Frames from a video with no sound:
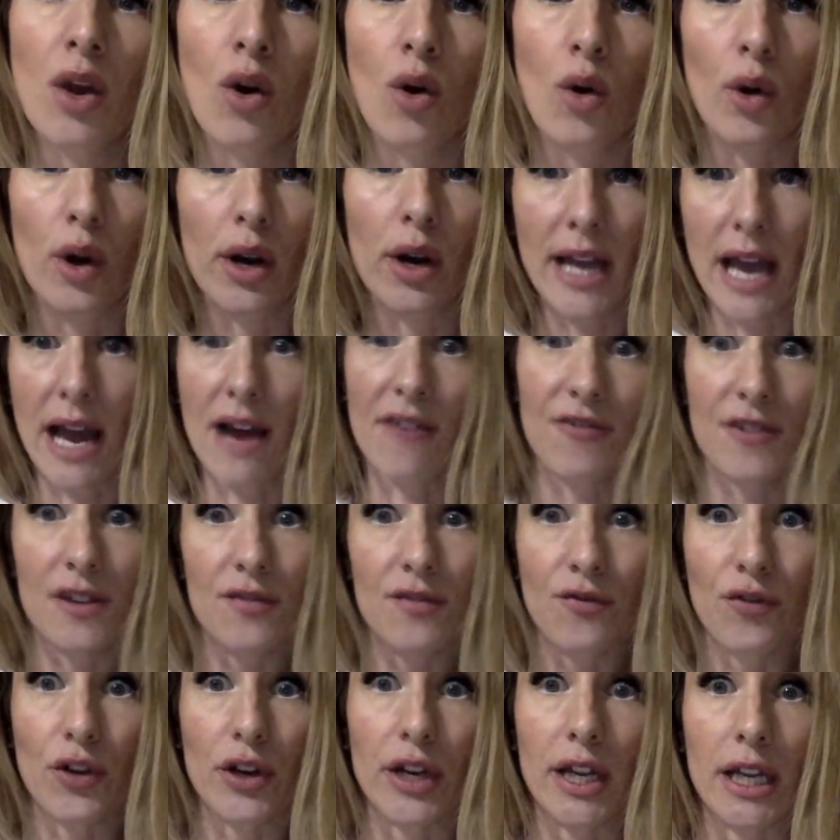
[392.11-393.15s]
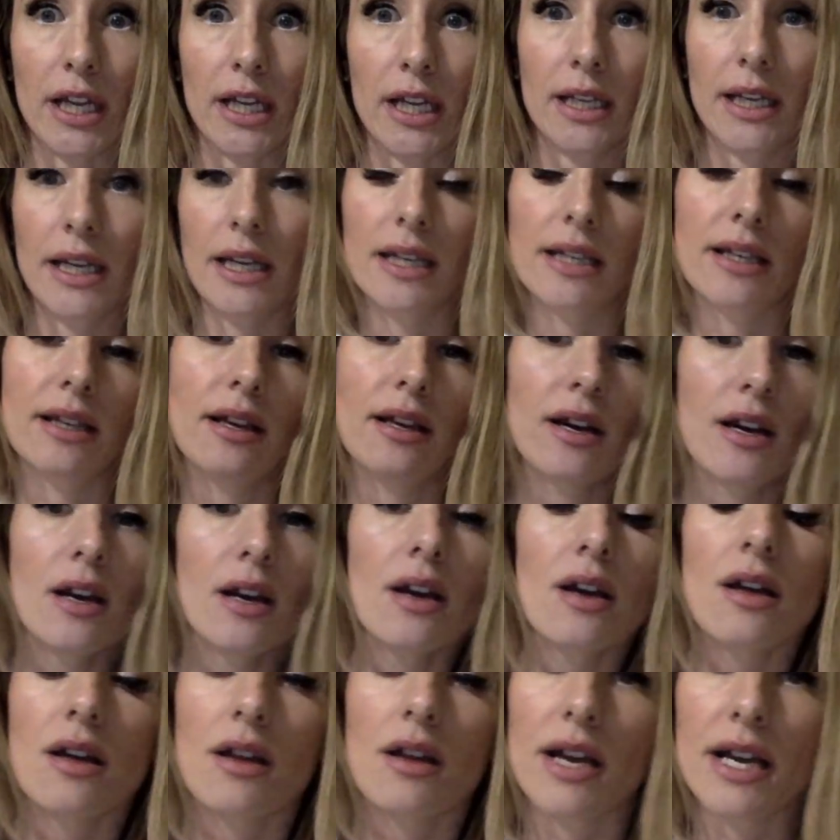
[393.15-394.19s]
Or caffeine-free. It,
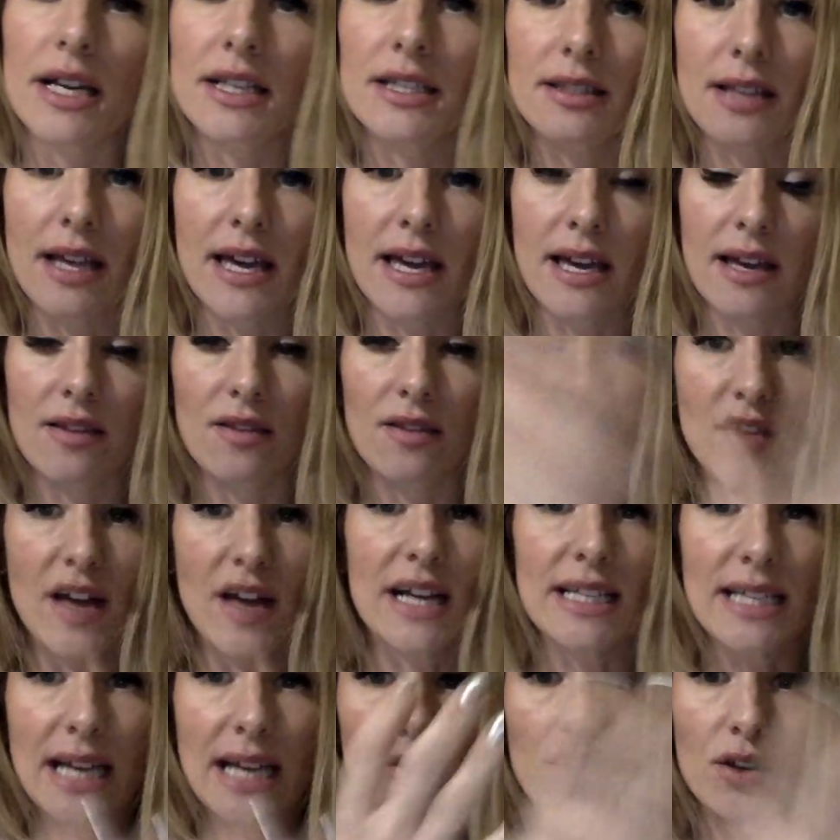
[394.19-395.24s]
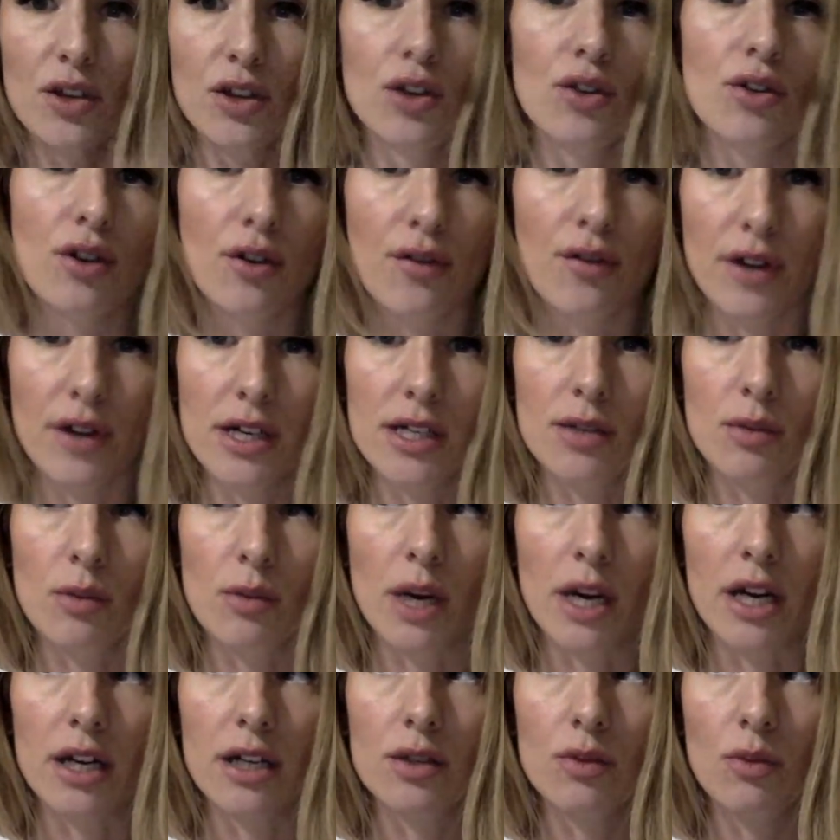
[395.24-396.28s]
it's like that's how the universe
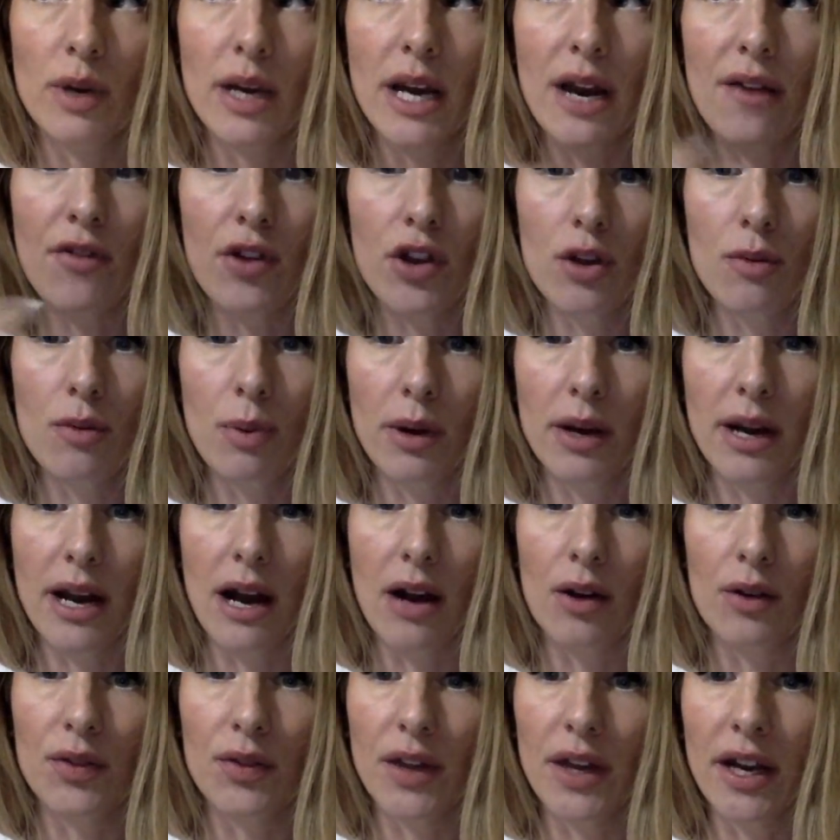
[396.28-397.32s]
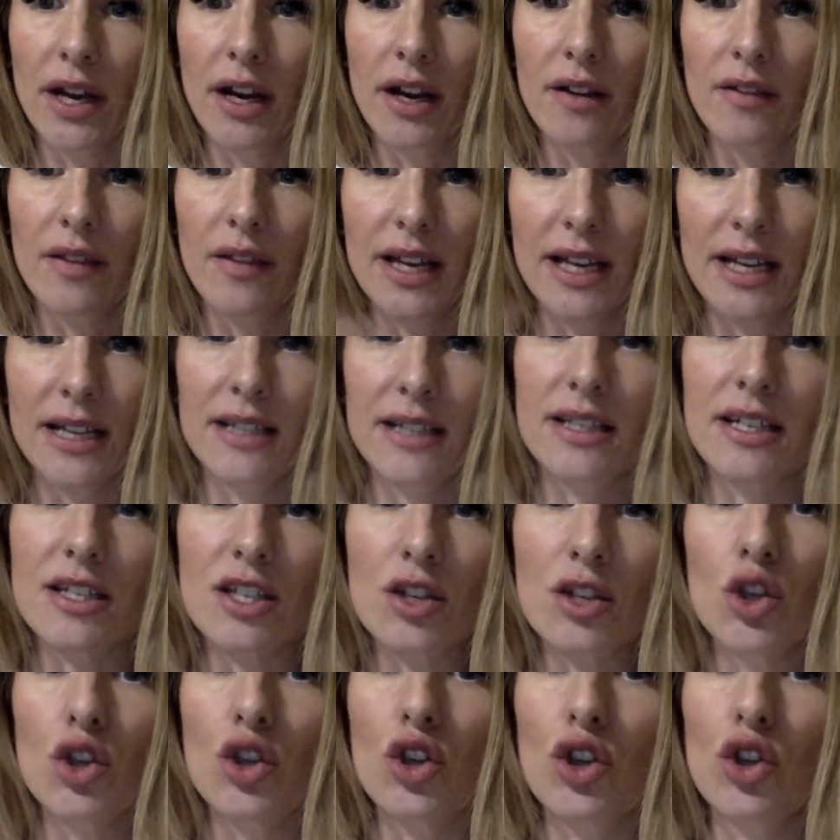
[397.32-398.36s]
works. Whatever you put out there, like it
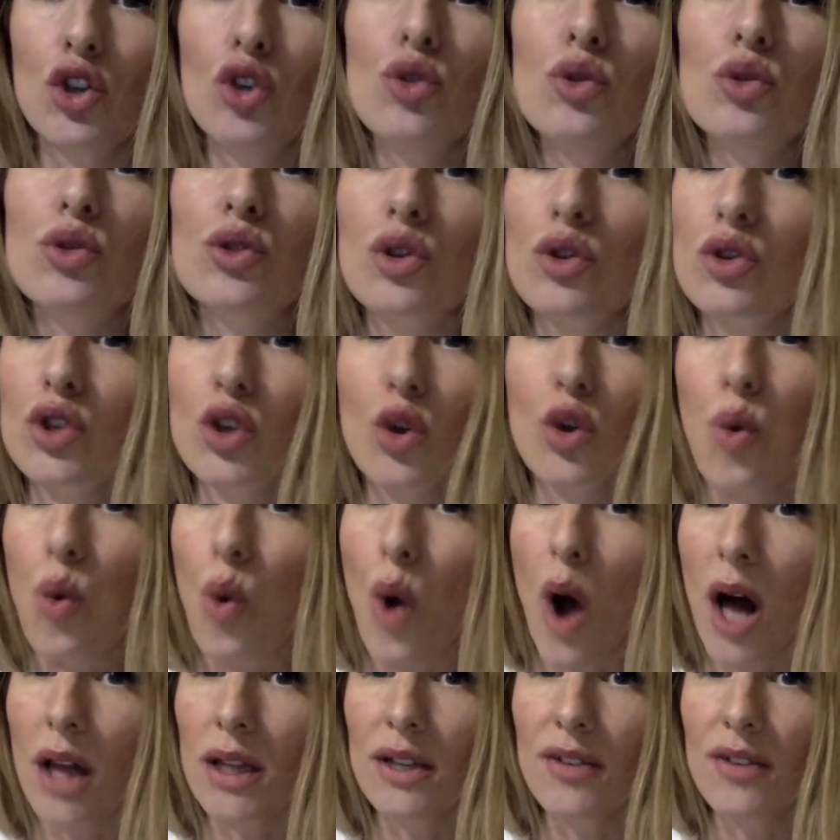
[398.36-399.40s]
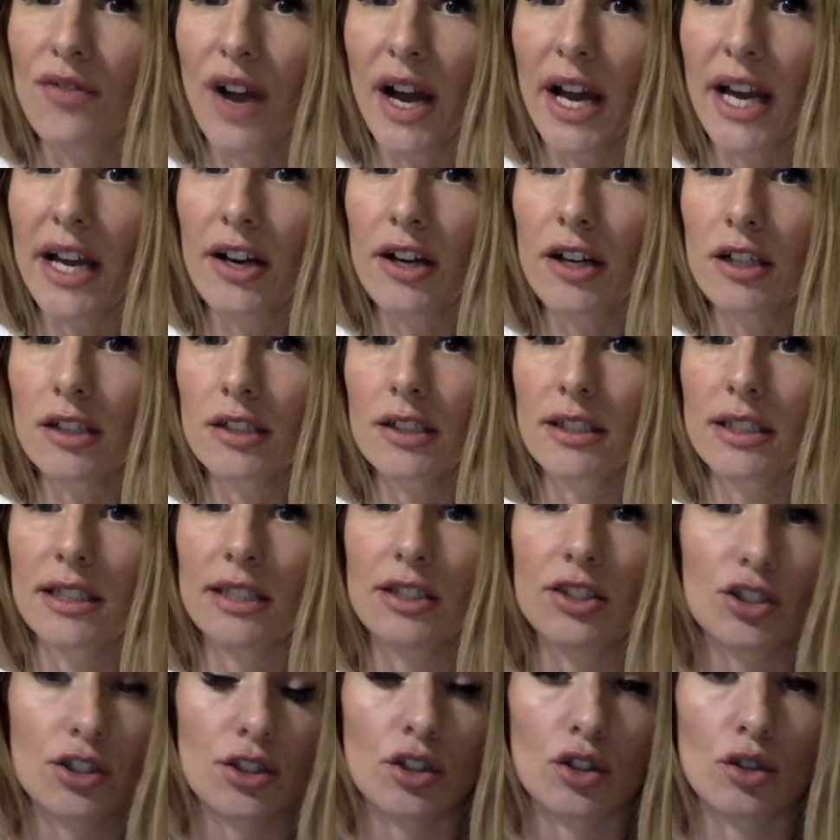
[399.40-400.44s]
doesn't use those qualifiers.
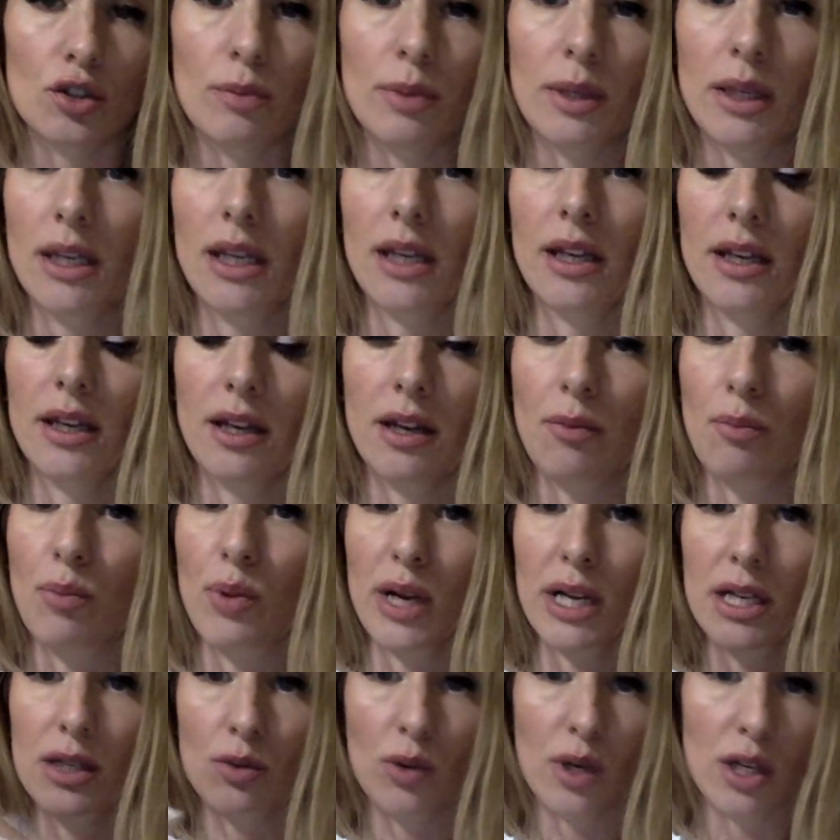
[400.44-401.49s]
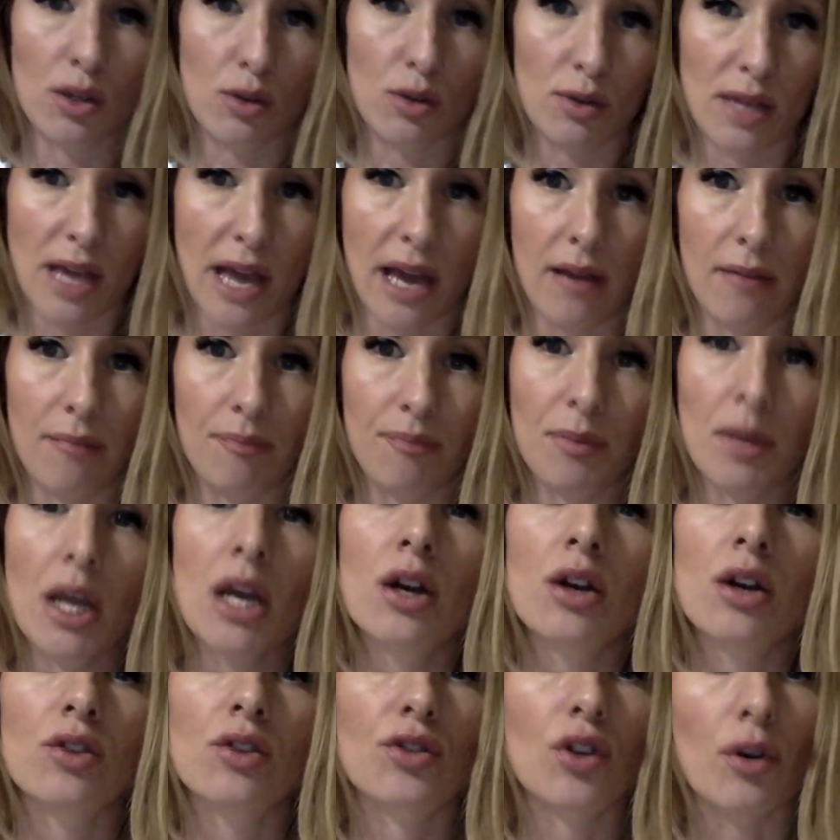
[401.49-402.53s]
It's just obedient, and it brings what you say.
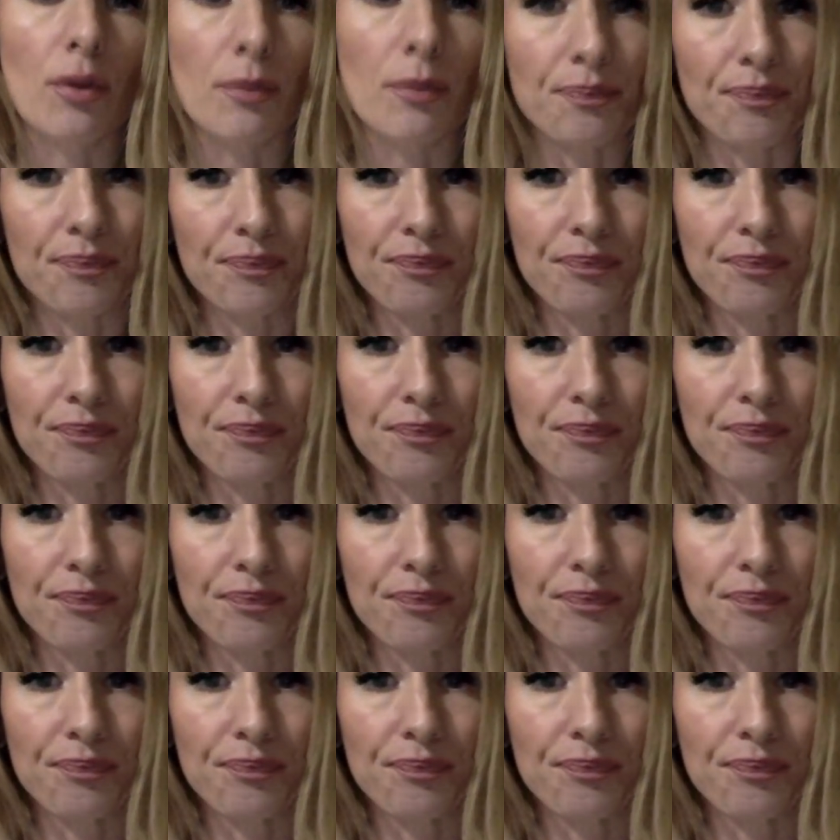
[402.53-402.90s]
So